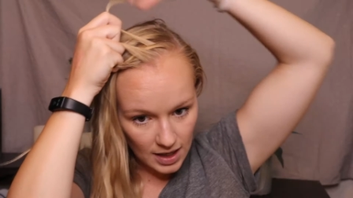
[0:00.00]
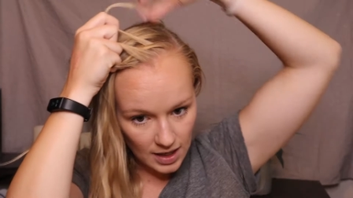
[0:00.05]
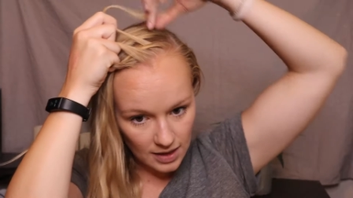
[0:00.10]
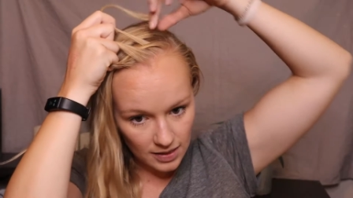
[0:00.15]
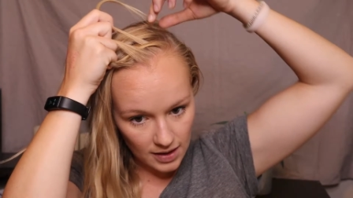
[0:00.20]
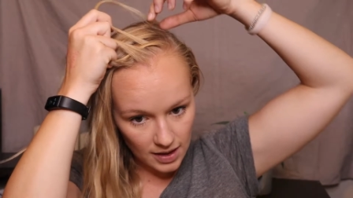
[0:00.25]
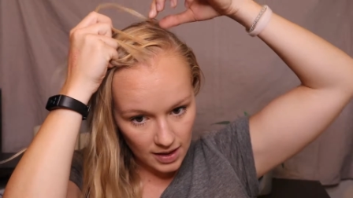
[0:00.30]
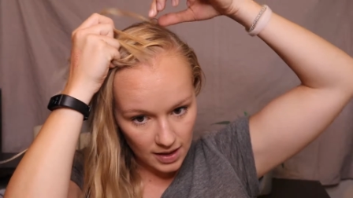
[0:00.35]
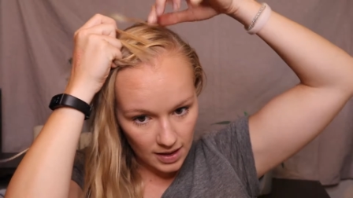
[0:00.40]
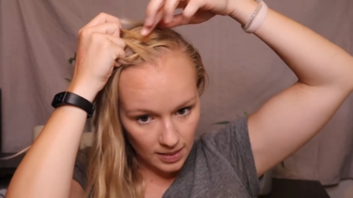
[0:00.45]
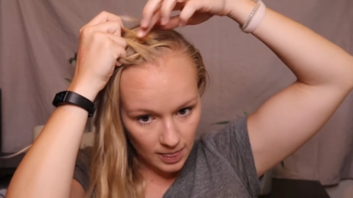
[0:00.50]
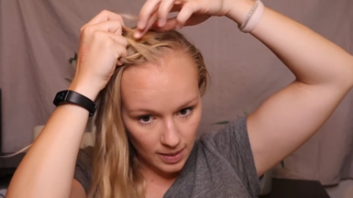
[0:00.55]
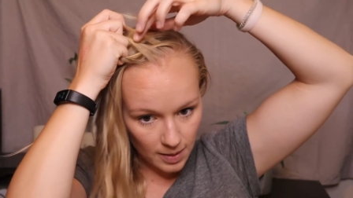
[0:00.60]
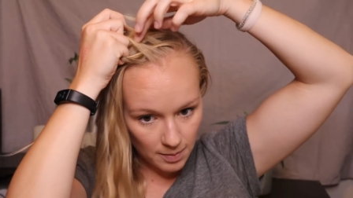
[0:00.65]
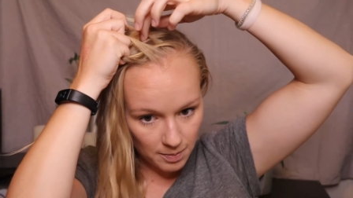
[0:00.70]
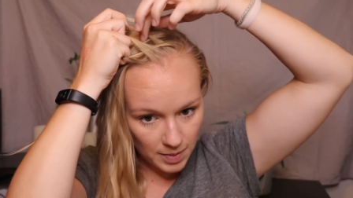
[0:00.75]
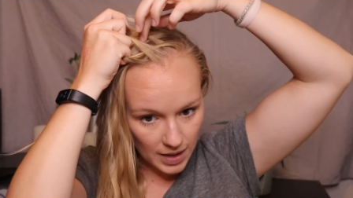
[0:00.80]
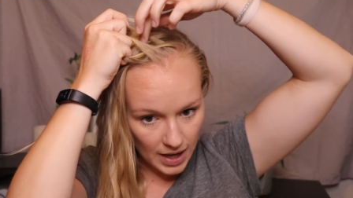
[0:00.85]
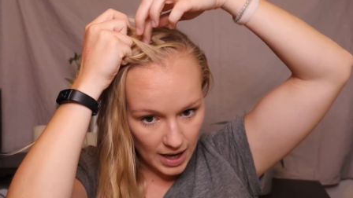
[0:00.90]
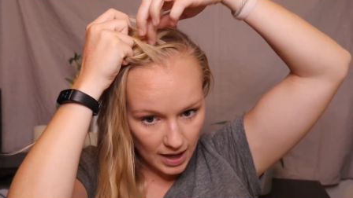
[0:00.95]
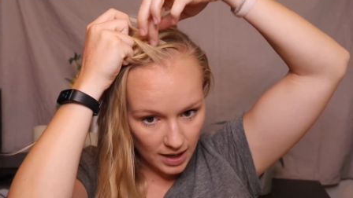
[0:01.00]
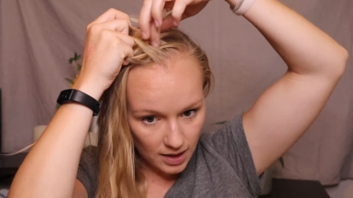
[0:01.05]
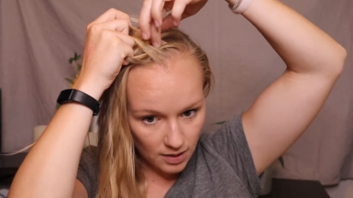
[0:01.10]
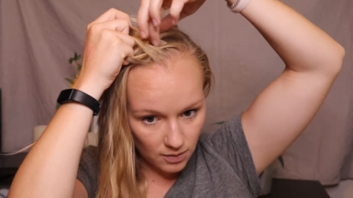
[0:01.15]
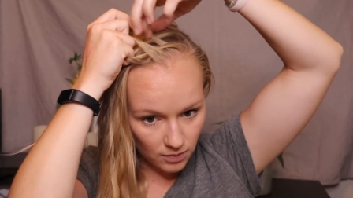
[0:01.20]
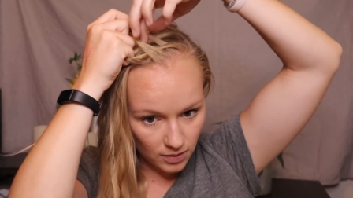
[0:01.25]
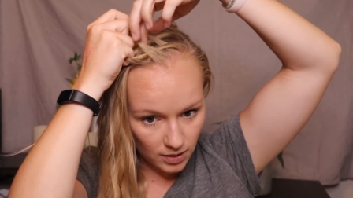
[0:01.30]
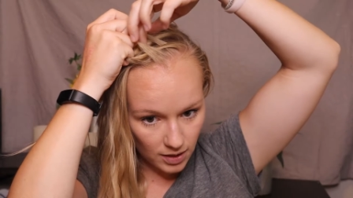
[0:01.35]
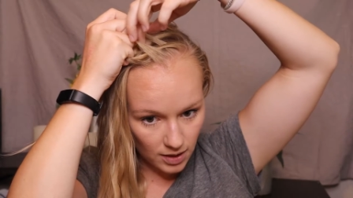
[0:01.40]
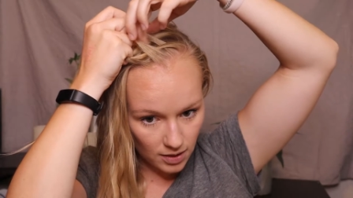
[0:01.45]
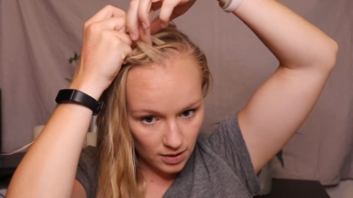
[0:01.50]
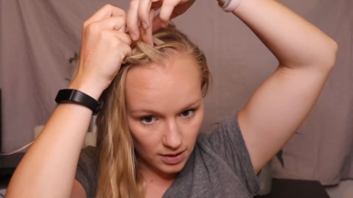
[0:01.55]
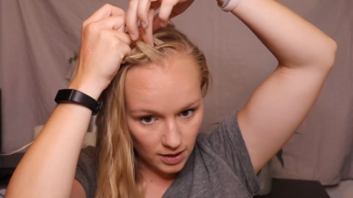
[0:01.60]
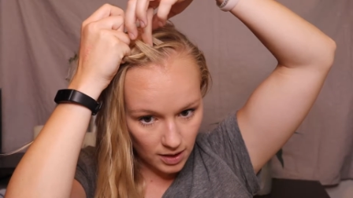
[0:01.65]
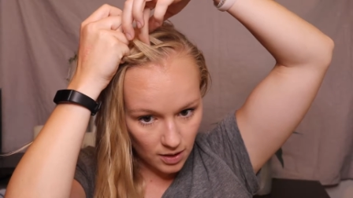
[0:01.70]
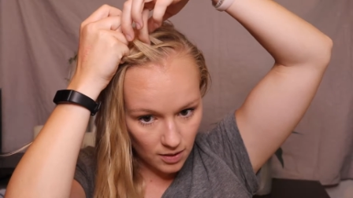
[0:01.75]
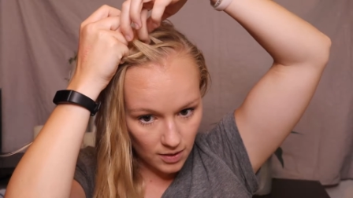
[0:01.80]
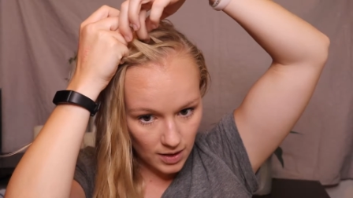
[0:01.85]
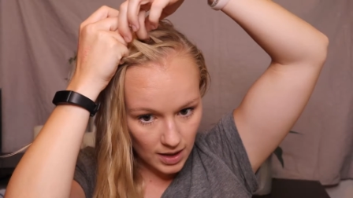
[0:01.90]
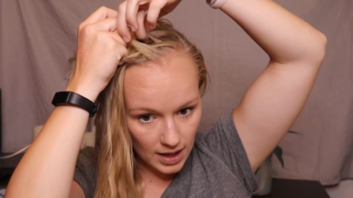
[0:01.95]
and then in the back we're gonna
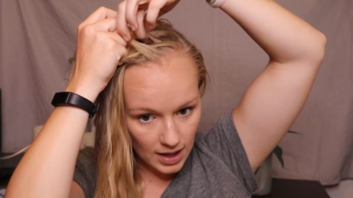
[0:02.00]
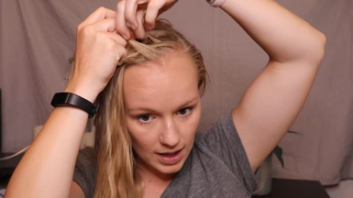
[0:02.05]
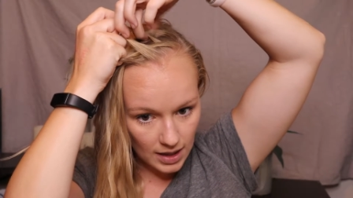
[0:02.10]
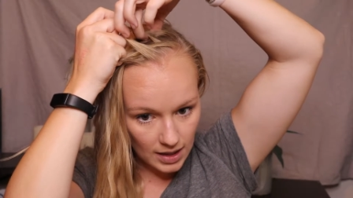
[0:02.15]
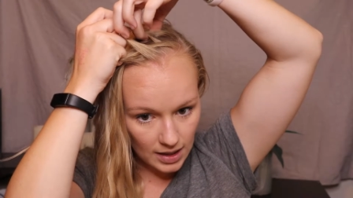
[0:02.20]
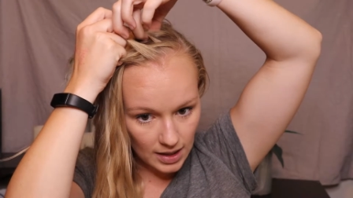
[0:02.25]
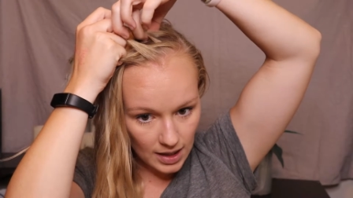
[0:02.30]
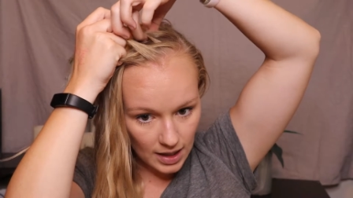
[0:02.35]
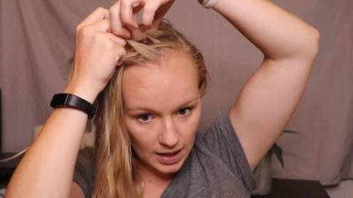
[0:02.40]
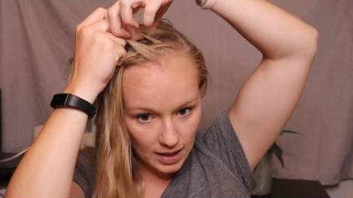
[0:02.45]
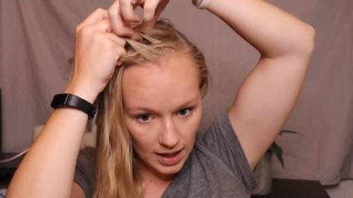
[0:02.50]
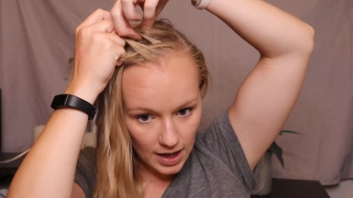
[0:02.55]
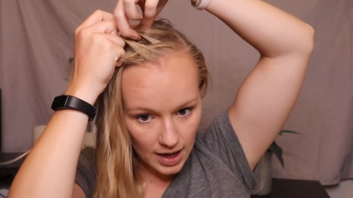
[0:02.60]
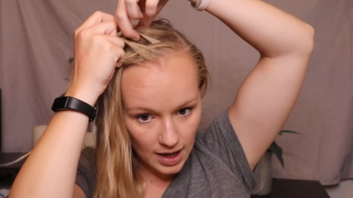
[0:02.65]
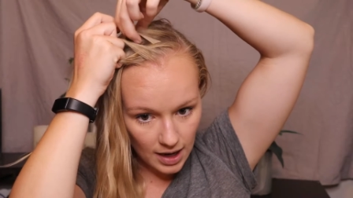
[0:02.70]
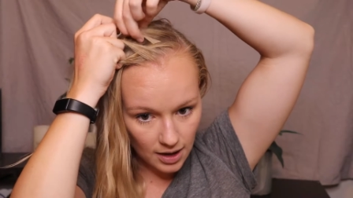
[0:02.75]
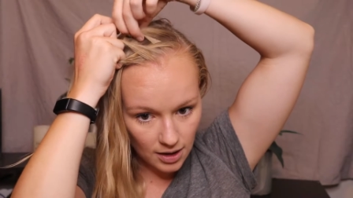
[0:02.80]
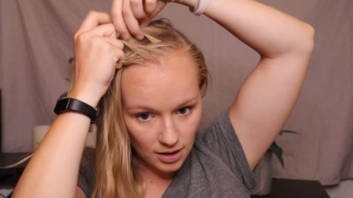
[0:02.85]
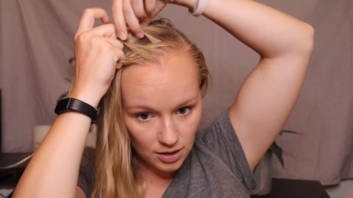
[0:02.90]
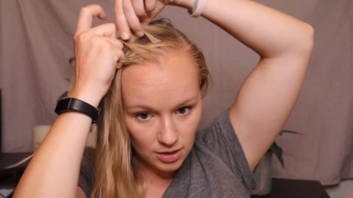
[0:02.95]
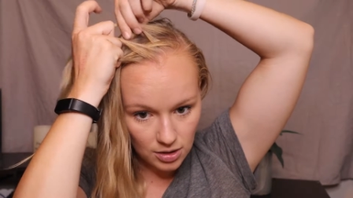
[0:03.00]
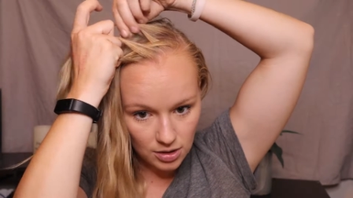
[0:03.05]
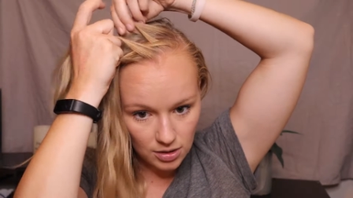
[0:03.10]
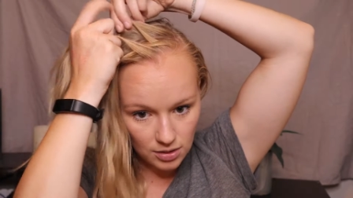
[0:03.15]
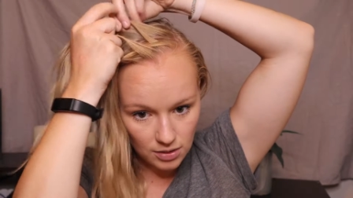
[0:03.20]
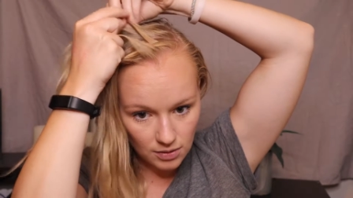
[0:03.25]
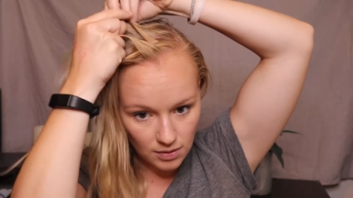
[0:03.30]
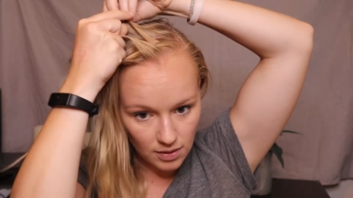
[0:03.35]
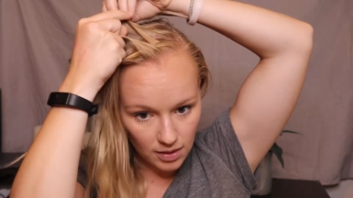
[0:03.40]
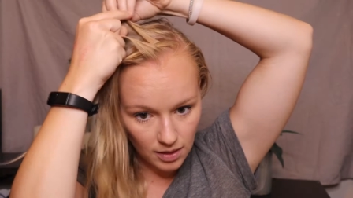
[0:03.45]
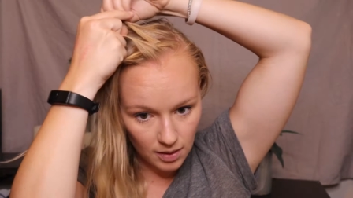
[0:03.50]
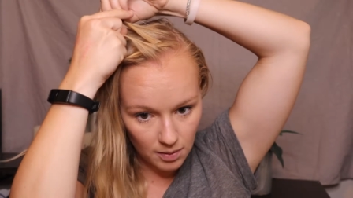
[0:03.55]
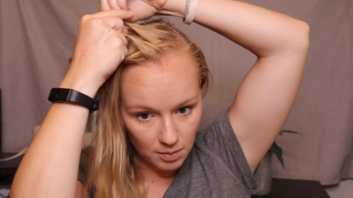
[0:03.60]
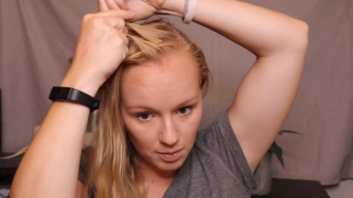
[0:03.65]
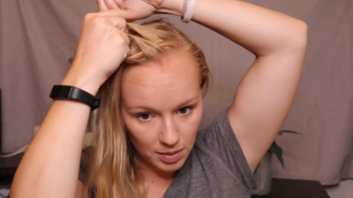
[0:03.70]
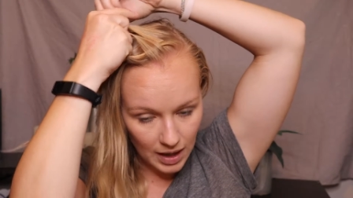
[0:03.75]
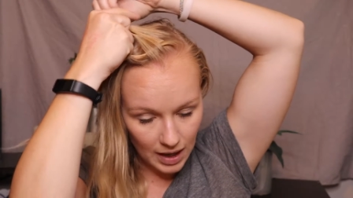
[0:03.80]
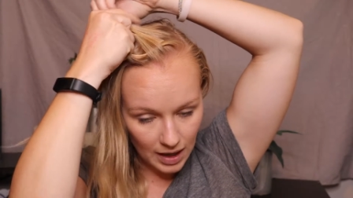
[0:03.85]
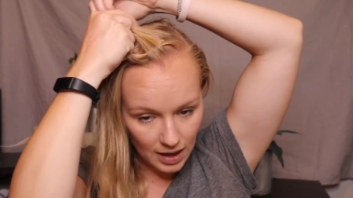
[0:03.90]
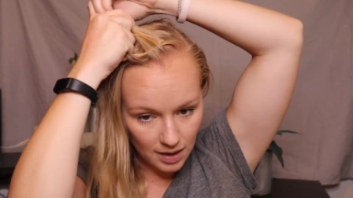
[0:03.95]
go ahead and add hair to the
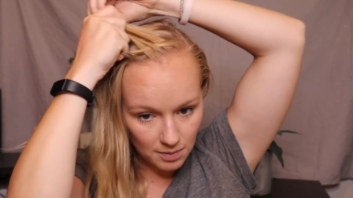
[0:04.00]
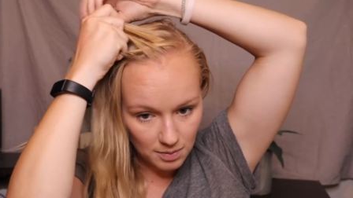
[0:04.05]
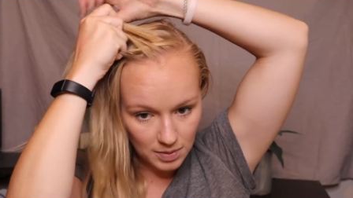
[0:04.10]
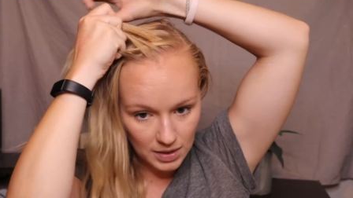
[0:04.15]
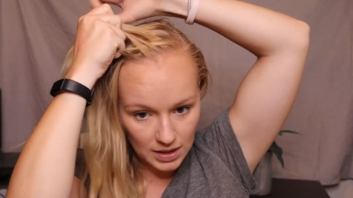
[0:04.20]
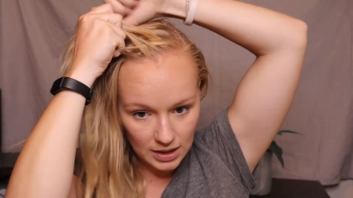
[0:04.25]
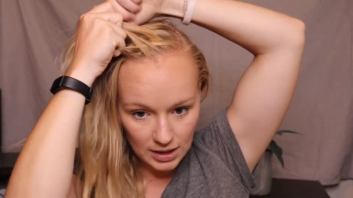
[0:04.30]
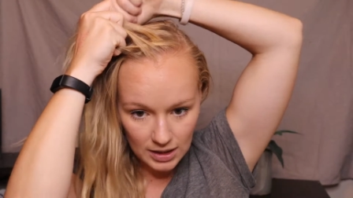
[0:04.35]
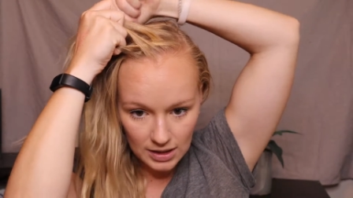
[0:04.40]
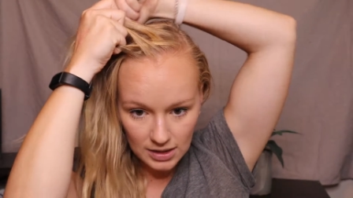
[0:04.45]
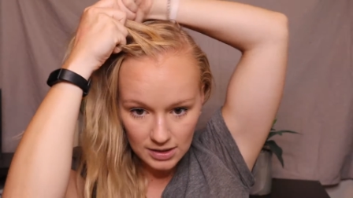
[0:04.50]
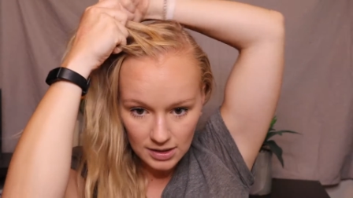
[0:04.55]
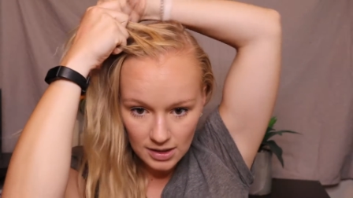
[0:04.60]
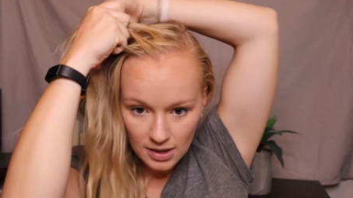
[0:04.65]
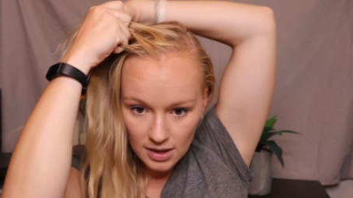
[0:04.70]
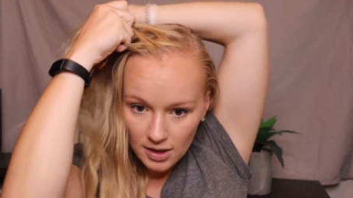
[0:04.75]
back piece.